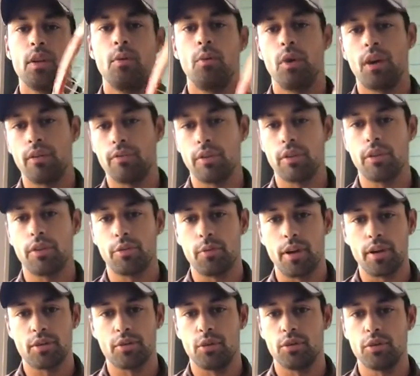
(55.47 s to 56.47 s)
whatever the
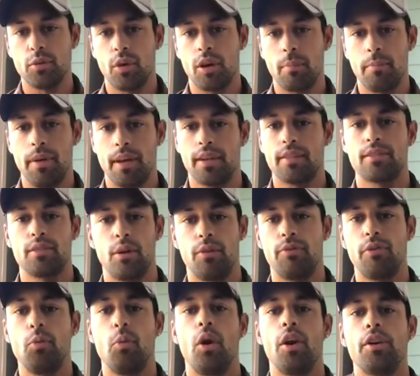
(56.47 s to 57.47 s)
threshold you want to pick, so
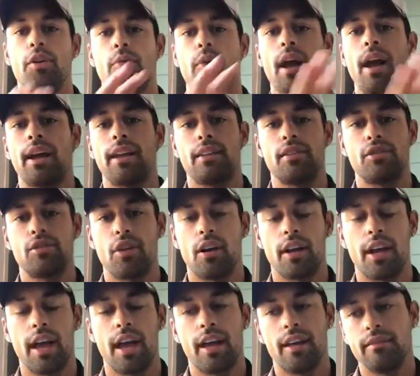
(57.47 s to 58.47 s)
if you want your racket
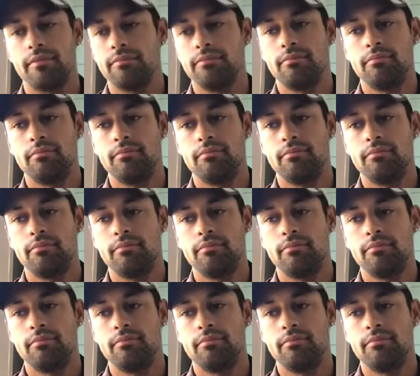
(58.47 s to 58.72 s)
strung at